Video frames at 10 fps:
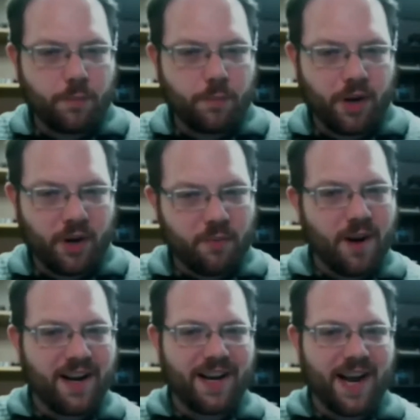gonna put your
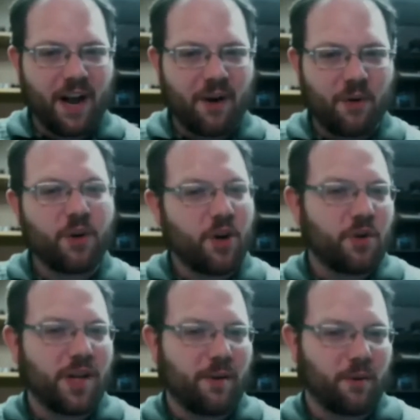money down, who do
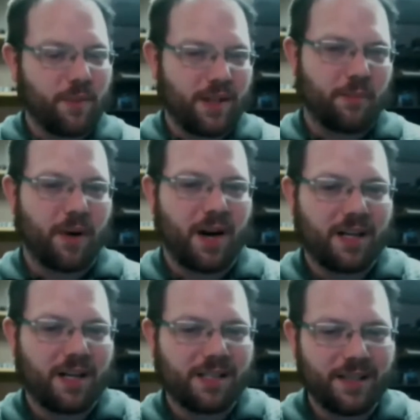you think will be in the
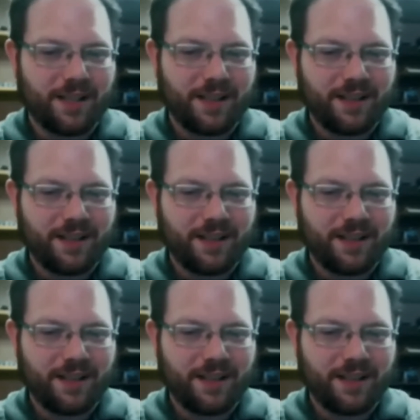box?